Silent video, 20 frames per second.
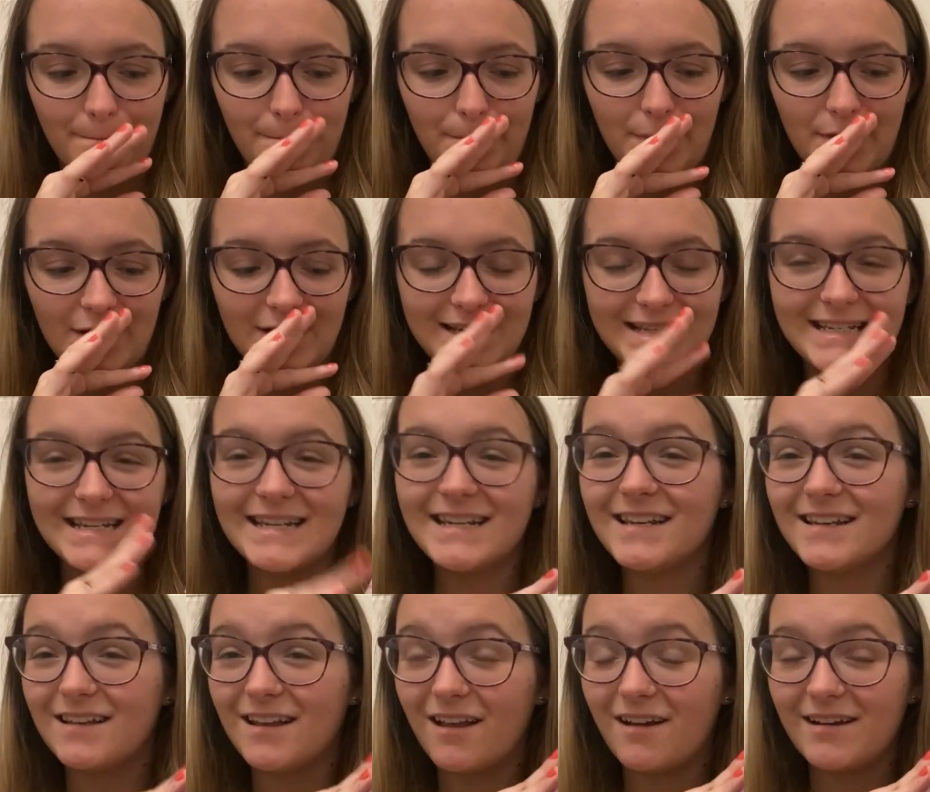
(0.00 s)
but I
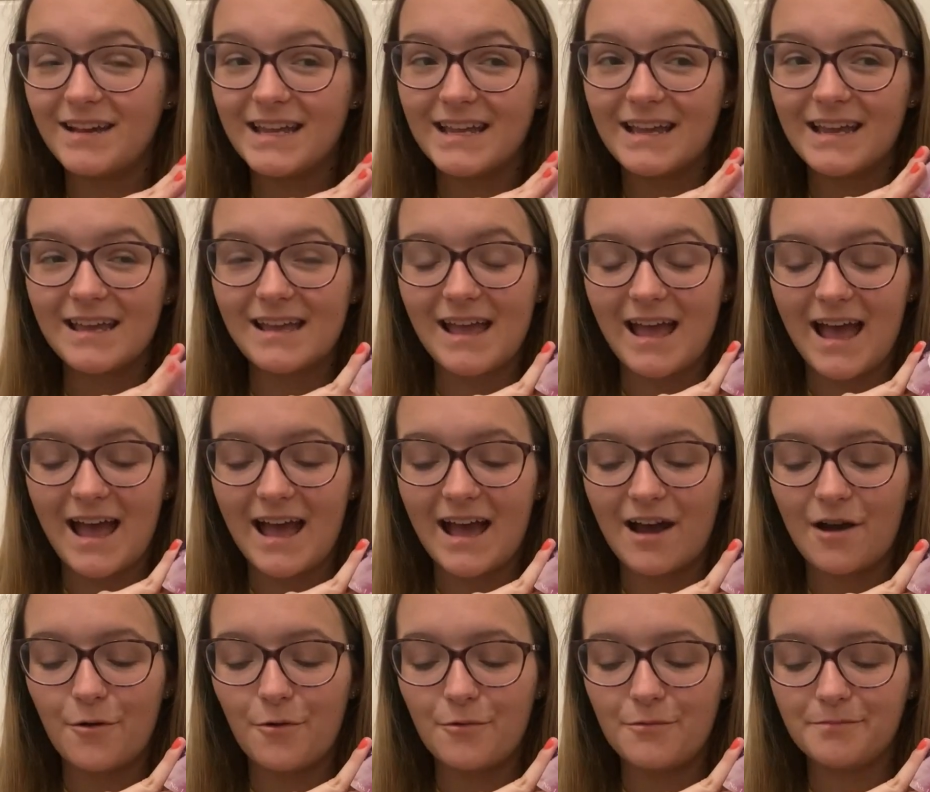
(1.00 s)
didn't like
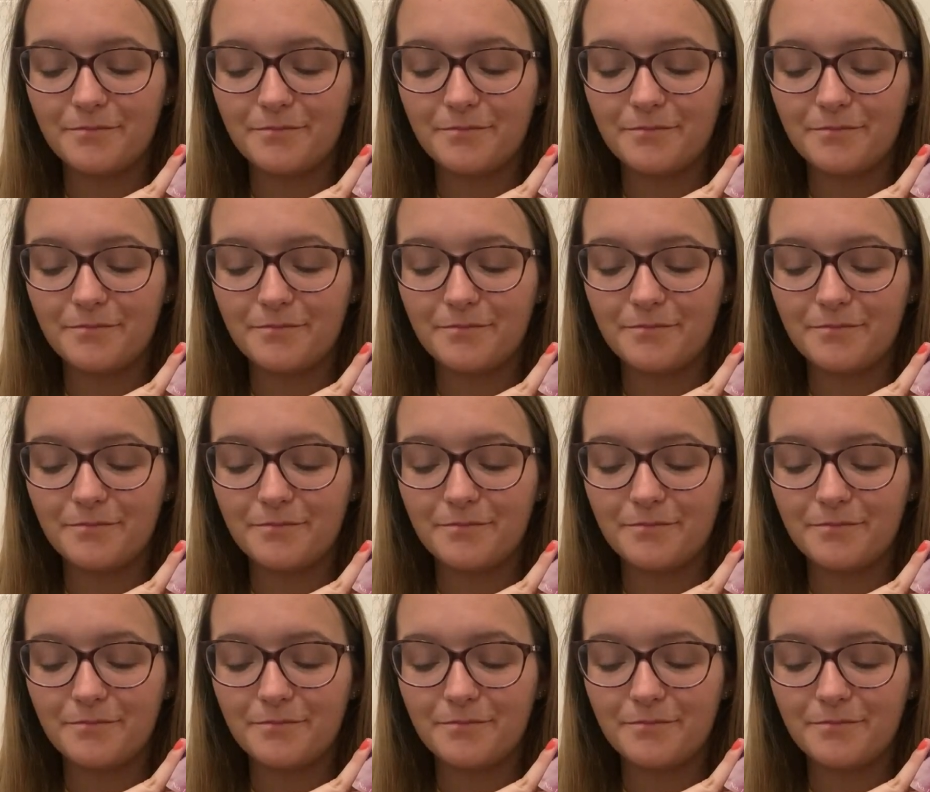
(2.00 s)
how...